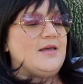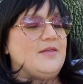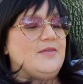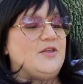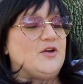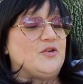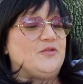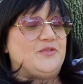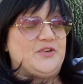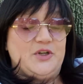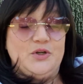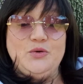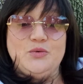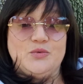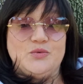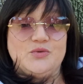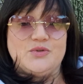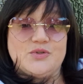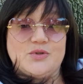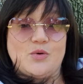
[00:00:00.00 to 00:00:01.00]
their
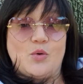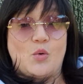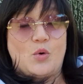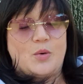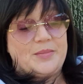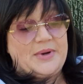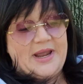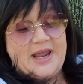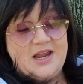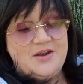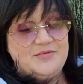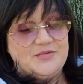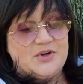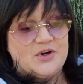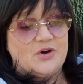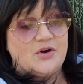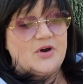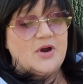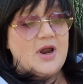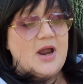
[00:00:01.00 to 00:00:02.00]
views or
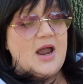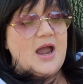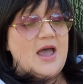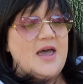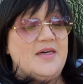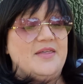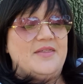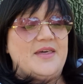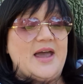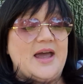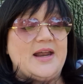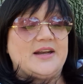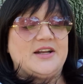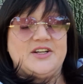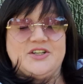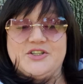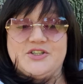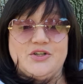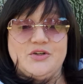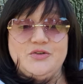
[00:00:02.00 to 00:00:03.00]
behavior that
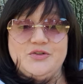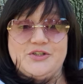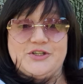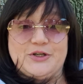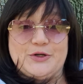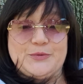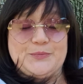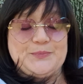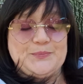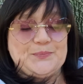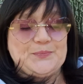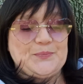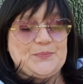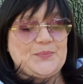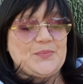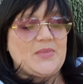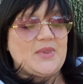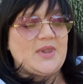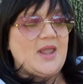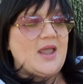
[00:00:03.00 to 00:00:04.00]
concerns you.
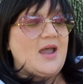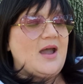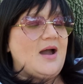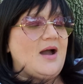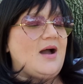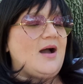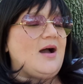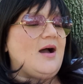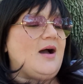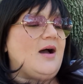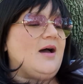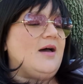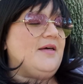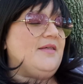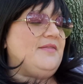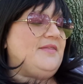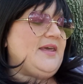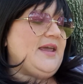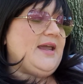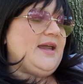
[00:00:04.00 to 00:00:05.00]

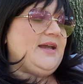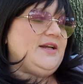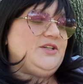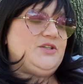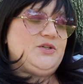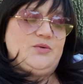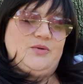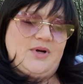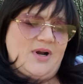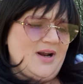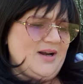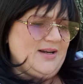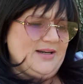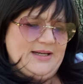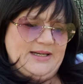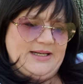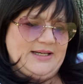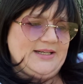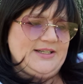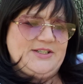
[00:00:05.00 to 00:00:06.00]
They do not
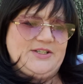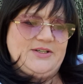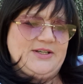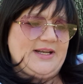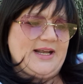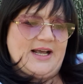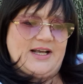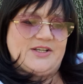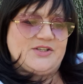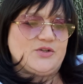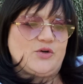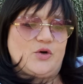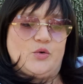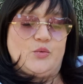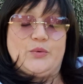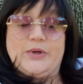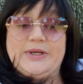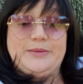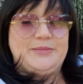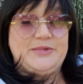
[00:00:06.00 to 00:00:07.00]
need to guess
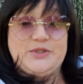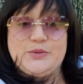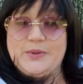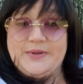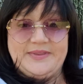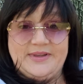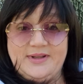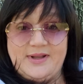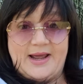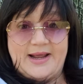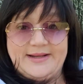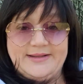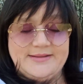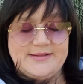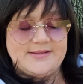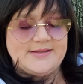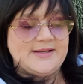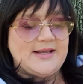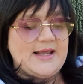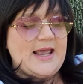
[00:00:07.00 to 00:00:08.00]
or read between the
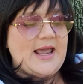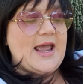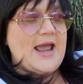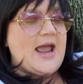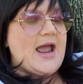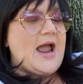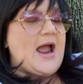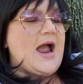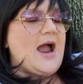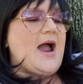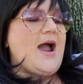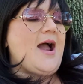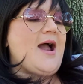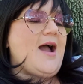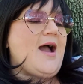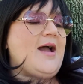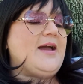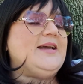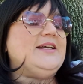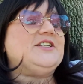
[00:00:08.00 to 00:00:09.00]
lines.
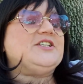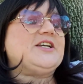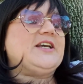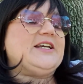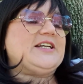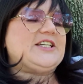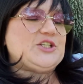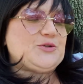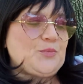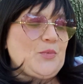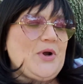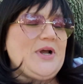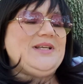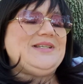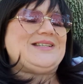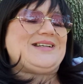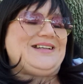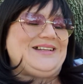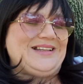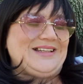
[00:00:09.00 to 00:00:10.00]

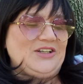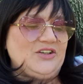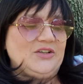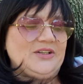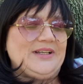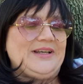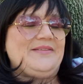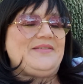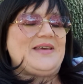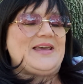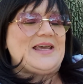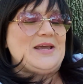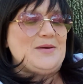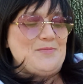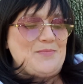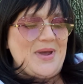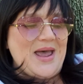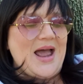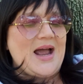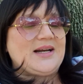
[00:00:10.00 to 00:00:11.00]
Express clearly the
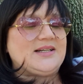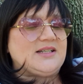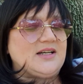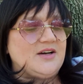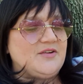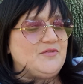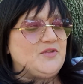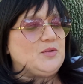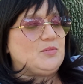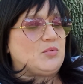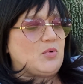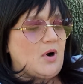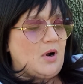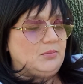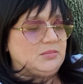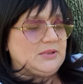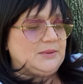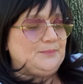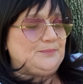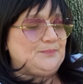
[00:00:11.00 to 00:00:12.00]
impact of the
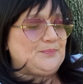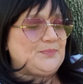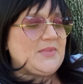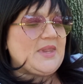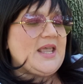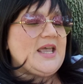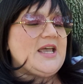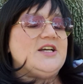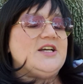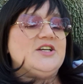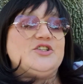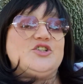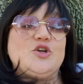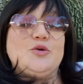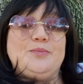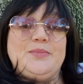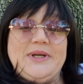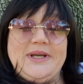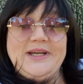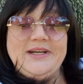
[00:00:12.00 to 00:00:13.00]
problem.
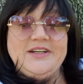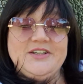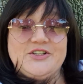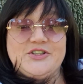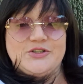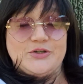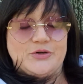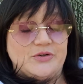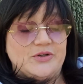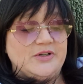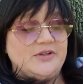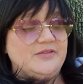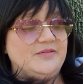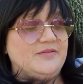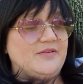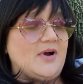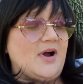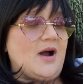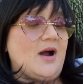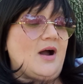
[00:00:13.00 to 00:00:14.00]
So being
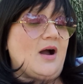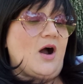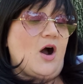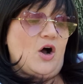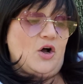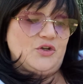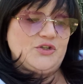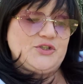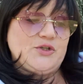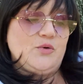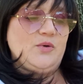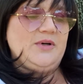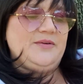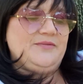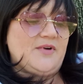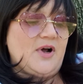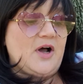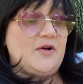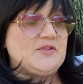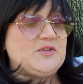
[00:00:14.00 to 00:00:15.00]
assertive also
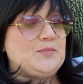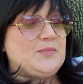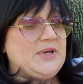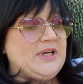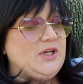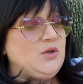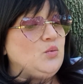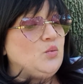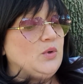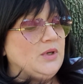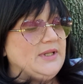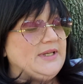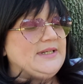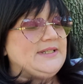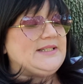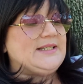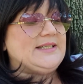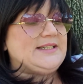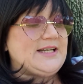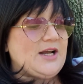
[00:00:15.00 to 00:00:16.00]
involves being
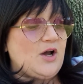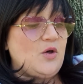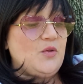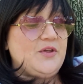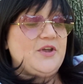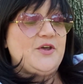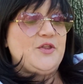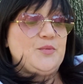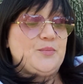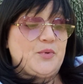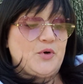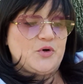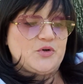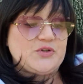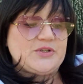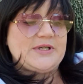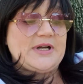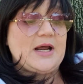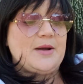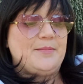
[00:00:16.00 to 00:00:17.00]
willing to tell the other
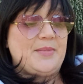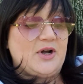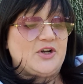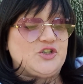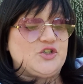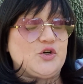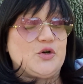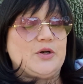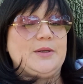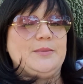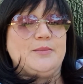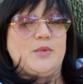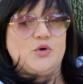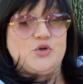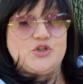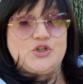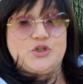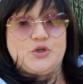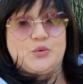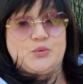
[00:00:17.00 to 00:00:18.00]
person about your
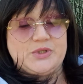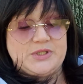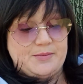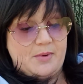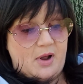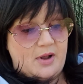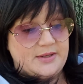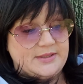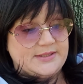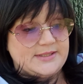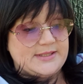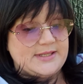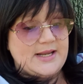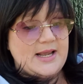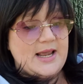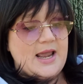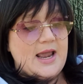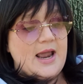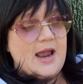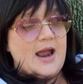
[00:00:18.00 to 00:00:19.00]
emotional response
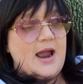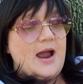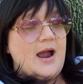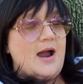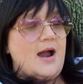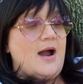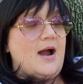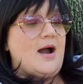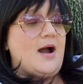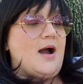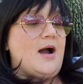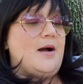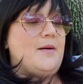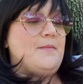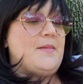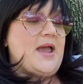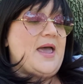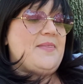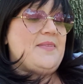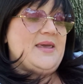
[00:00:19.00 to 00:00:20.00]

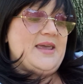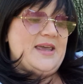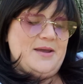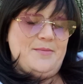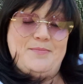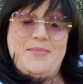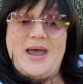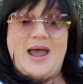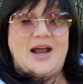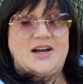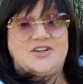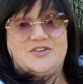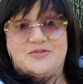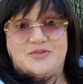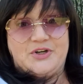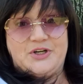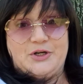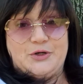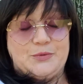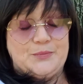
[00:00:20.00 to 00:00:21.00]
and the impact
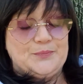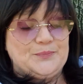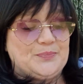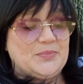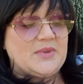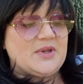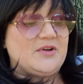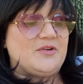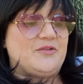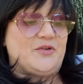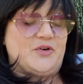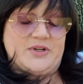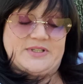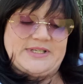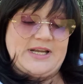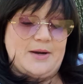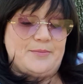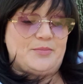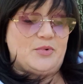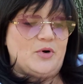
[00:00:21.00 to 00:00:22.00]
for you. For
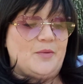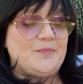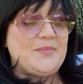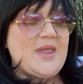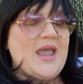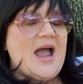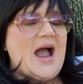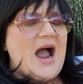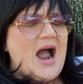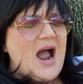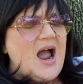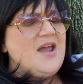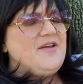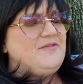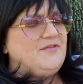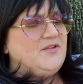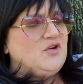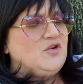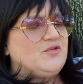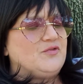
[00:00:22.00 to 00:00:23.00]
example,
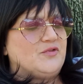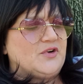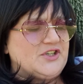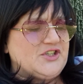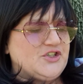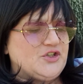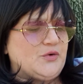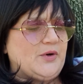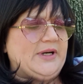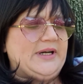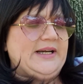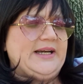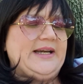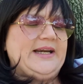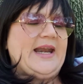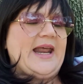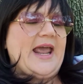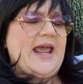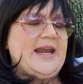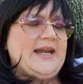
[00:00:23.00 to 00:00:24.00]
I feel
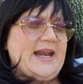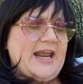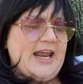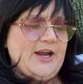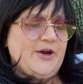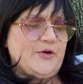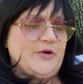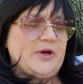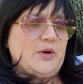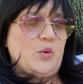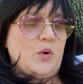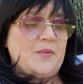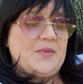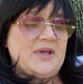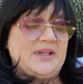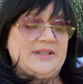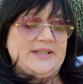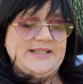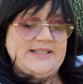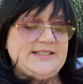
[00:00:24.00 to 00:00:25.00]
frustrated and angry when
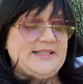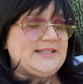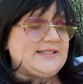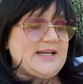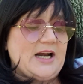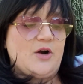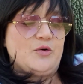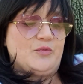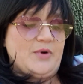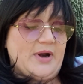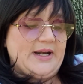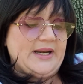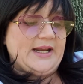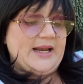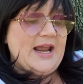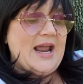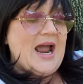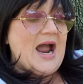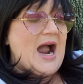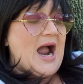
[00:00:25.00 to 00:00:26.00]
the list is not
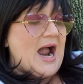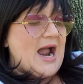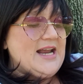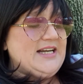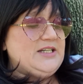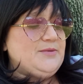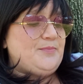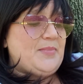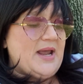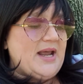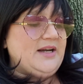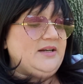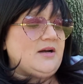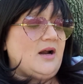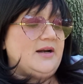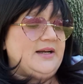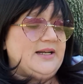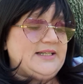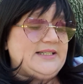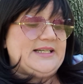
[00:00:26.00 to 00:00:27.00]
ready. I depend
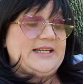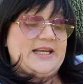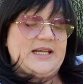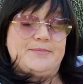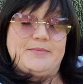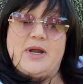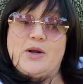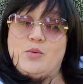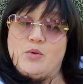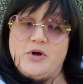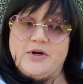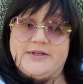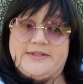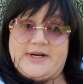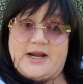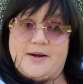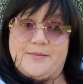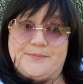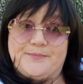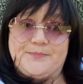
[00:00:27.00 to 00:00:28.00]
on it to get my work
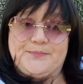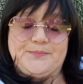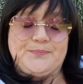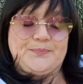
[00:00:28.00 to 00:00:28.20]
done.